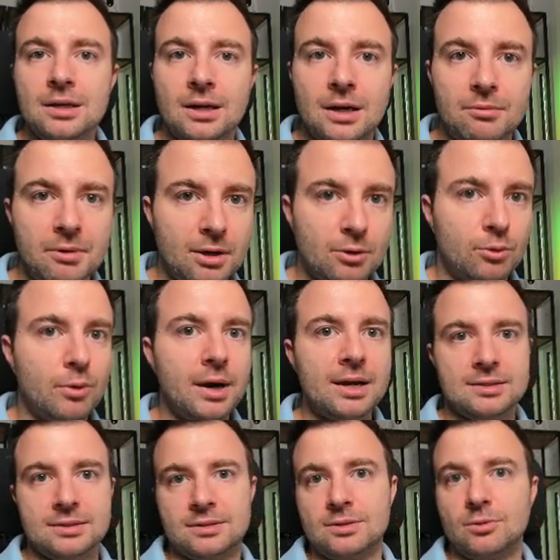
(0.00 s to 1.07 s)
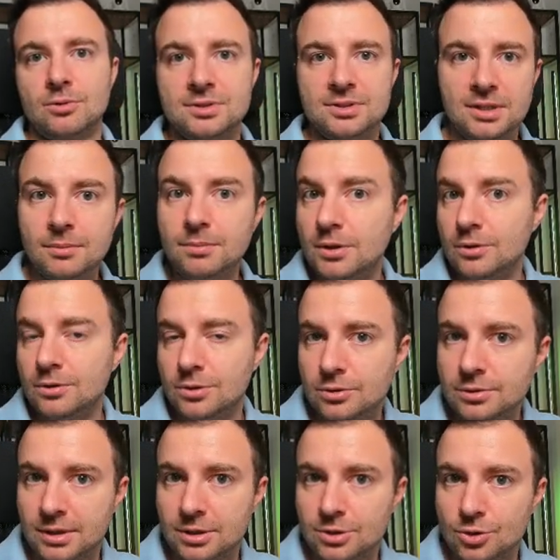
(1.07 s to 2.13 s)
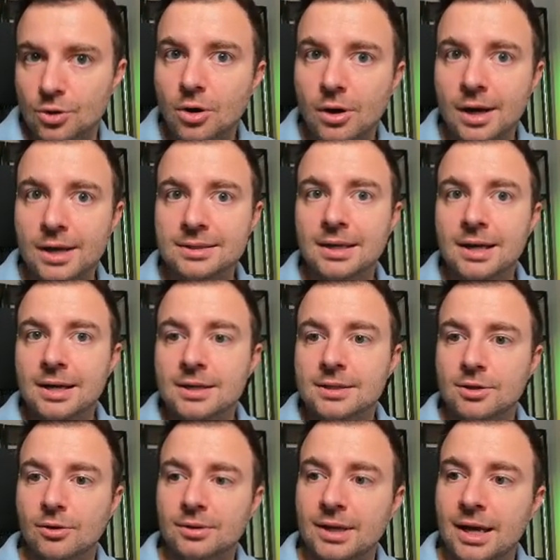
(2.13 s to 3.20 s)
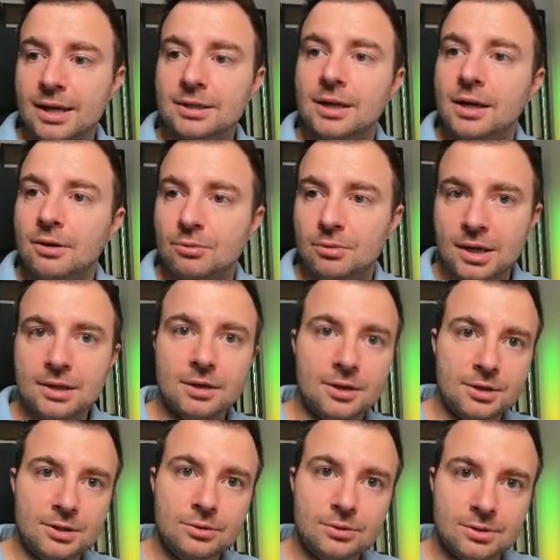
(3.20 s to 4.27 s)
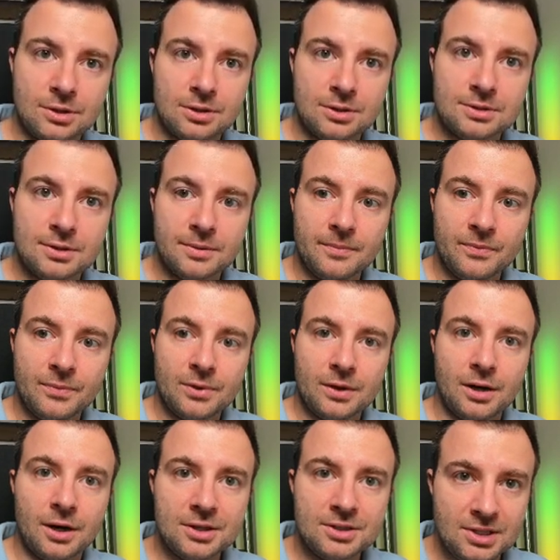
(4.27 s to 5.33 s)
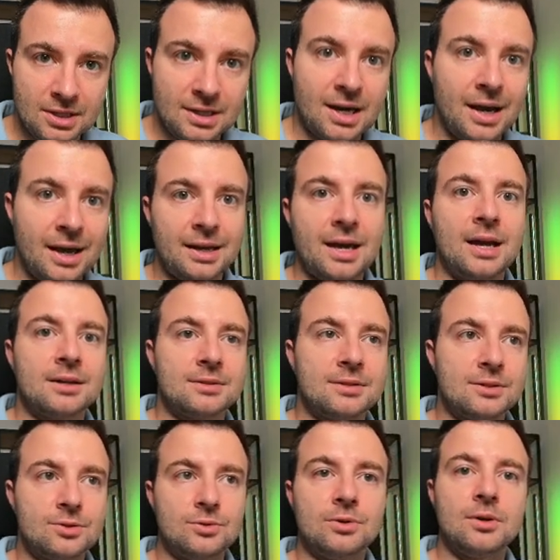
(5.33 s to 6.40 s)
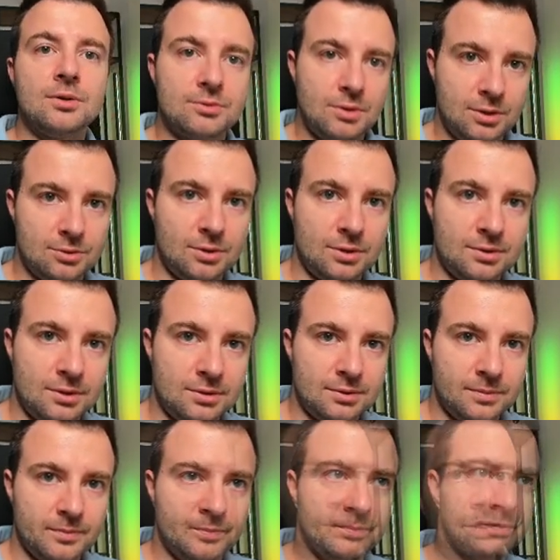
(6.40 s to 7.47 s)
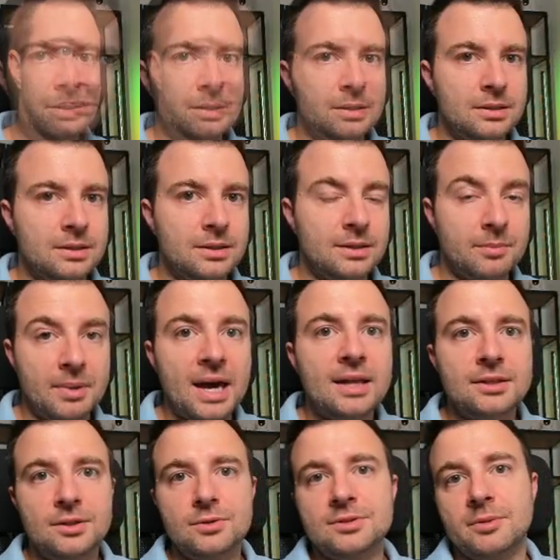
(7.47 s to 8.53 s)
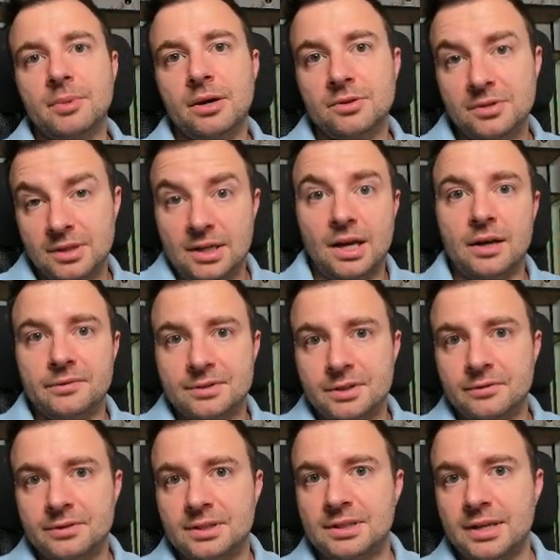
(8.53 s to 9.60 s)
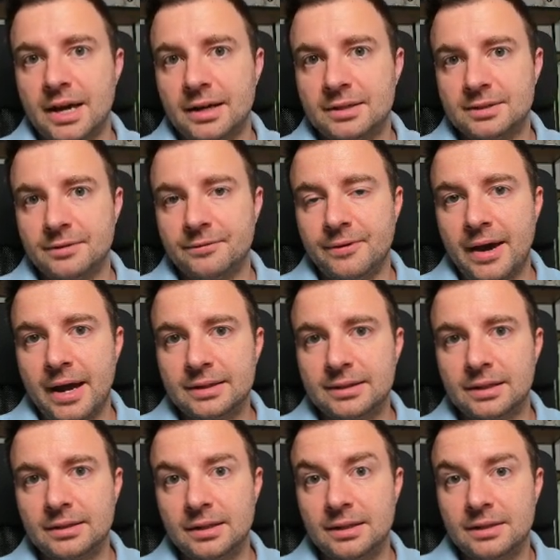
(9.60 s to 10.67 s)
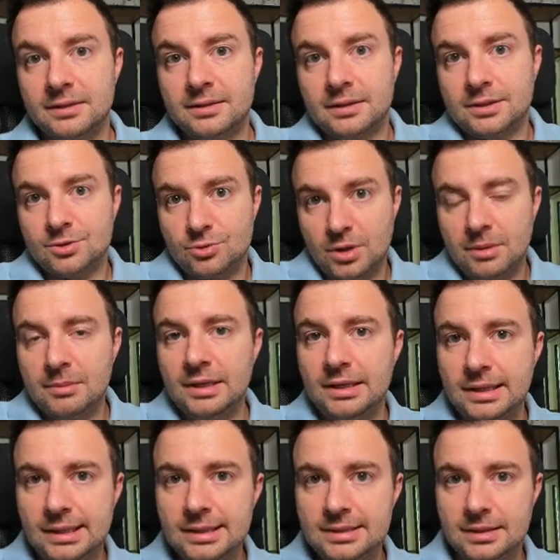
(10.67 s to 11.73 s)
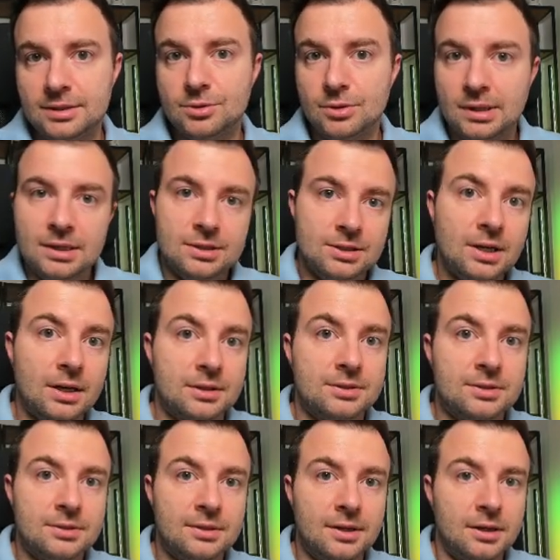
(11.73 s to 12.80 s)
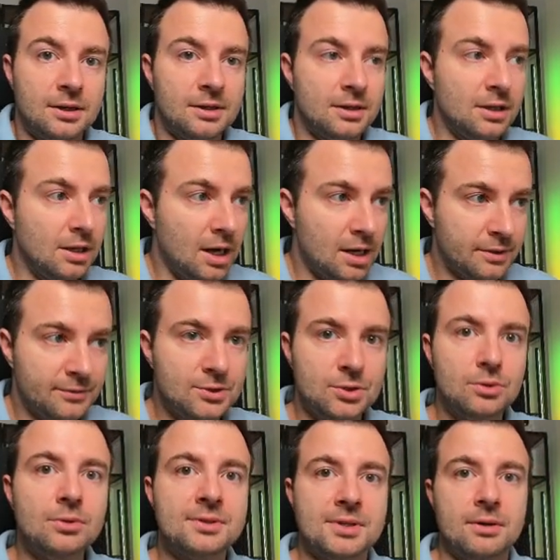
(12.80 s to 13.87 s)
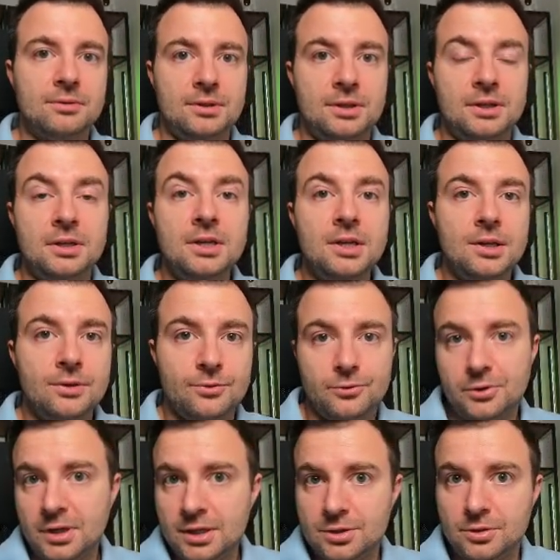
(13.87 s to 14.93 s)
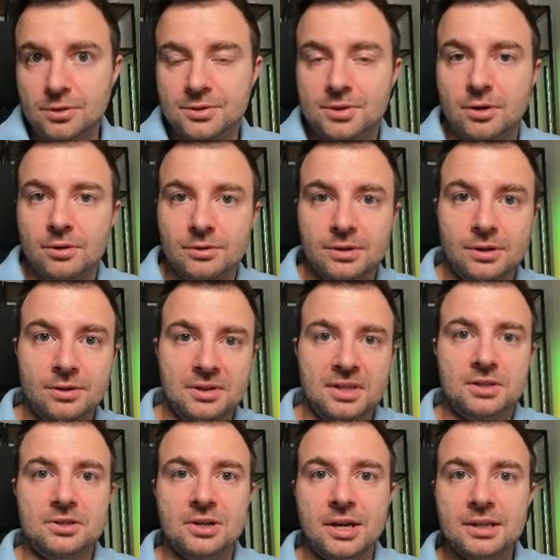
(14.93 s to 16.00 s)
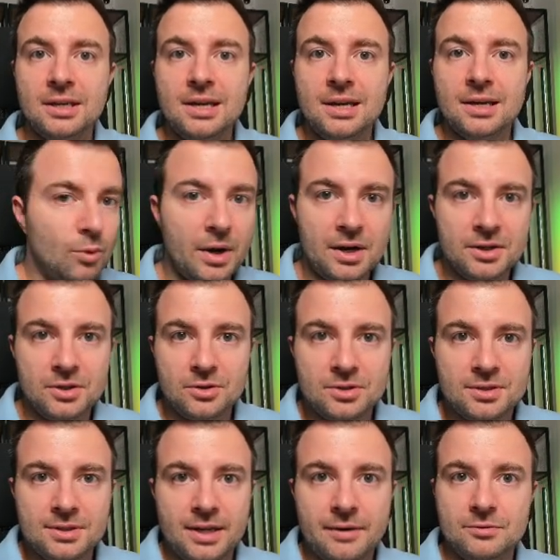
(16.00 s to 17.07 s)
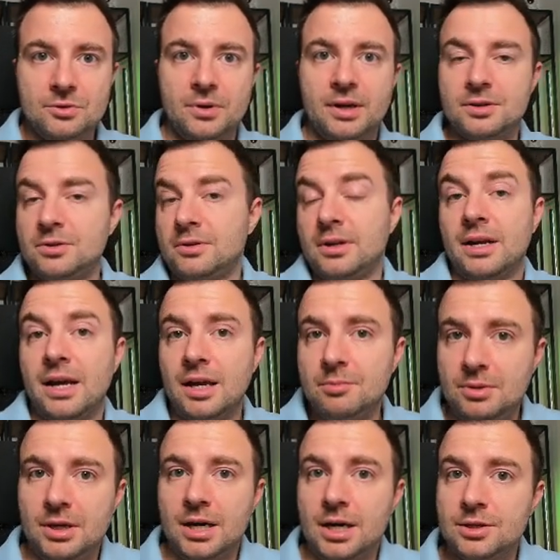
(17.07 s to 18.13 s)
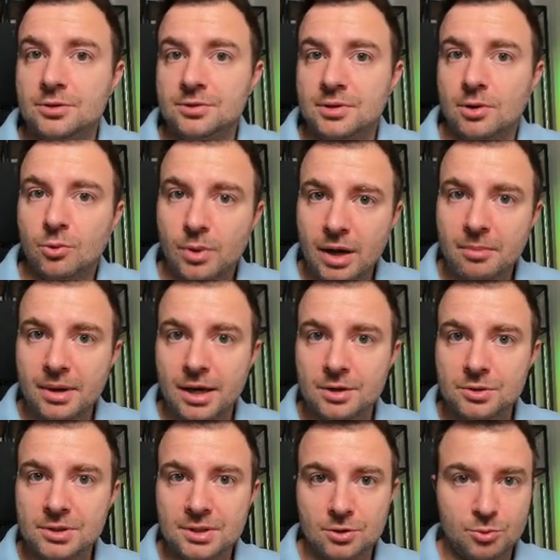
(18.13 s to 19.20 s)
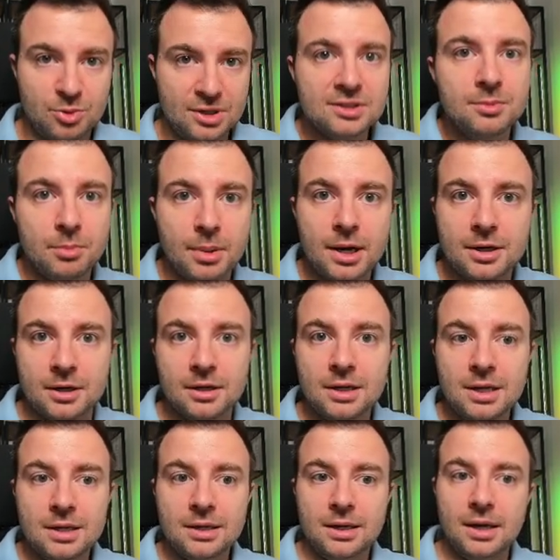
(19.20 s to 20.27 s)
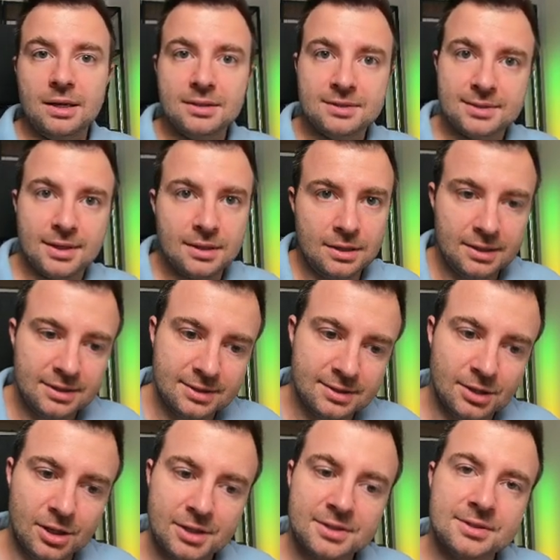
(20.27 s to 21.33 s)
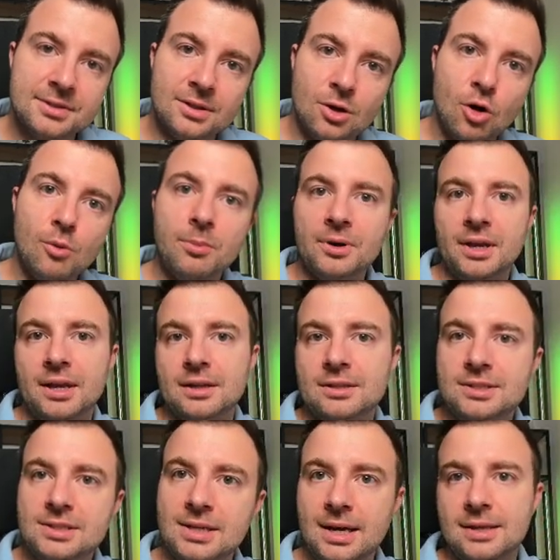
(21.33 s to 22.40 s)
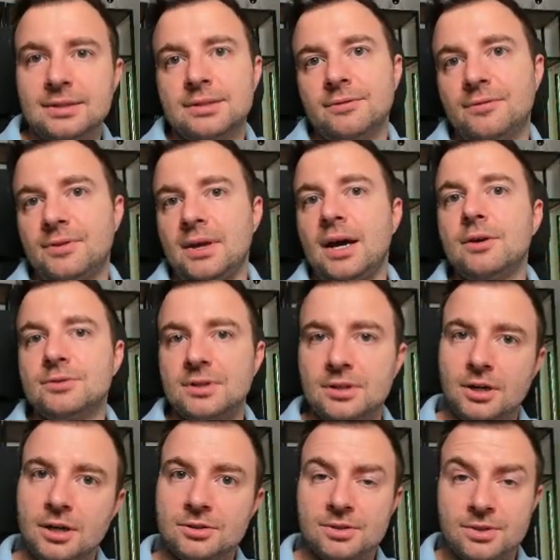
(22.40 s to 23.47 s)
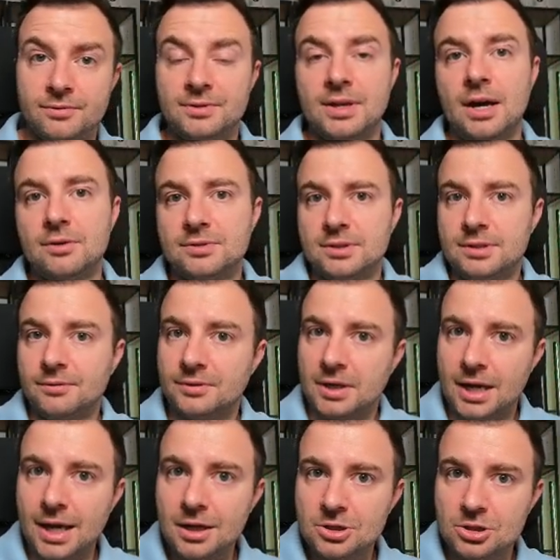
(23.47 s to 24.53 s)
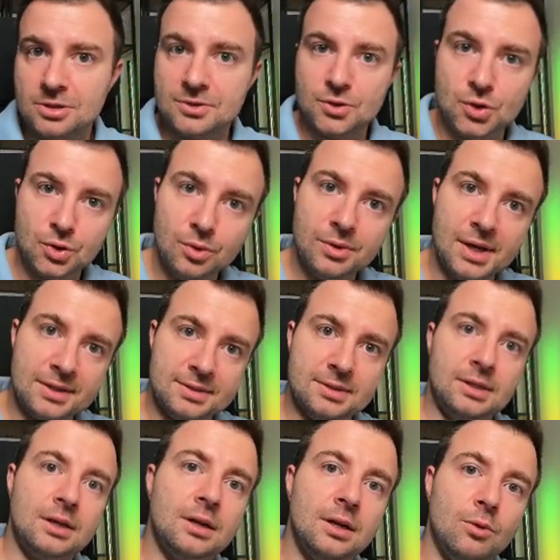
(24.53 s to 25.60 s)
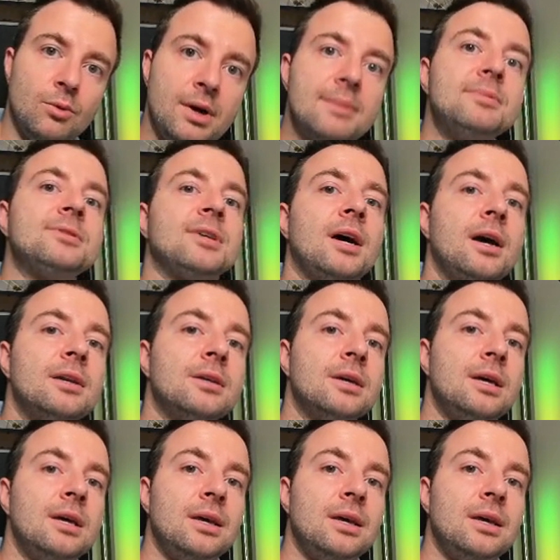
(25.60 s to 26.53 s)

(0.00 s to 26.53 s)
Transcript: uh, requests or CPU usage noise so that regular users are denied access to those resources. The bad news about a denial of service attack is the fact that it is extremely easy to conduct. There are a lot of tools out there, free tools on, on the internet, where you just have to enter an IP address or a web address and press a button, and it suddenly starts opening tens of thousands, hundreds of thousands of connections to that single website